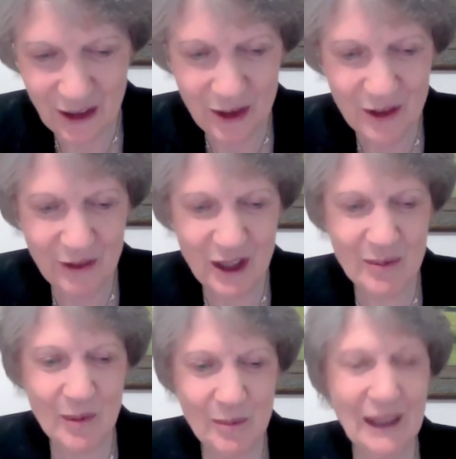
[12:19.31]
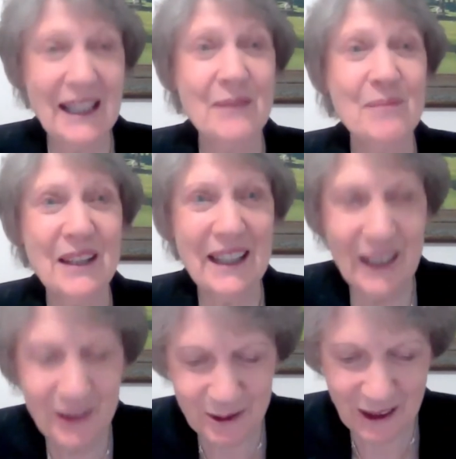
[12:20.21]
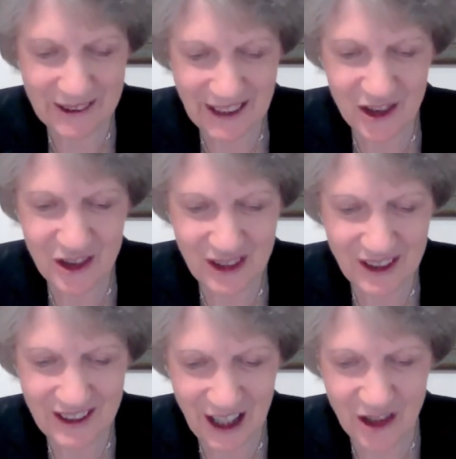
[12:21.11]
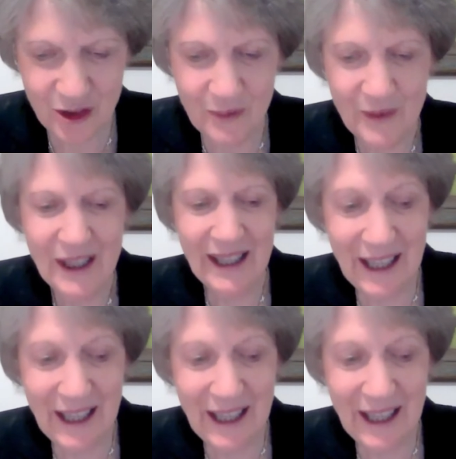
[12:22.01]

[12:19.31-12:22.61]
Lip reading: Girls Investment Plan, Outright Action International,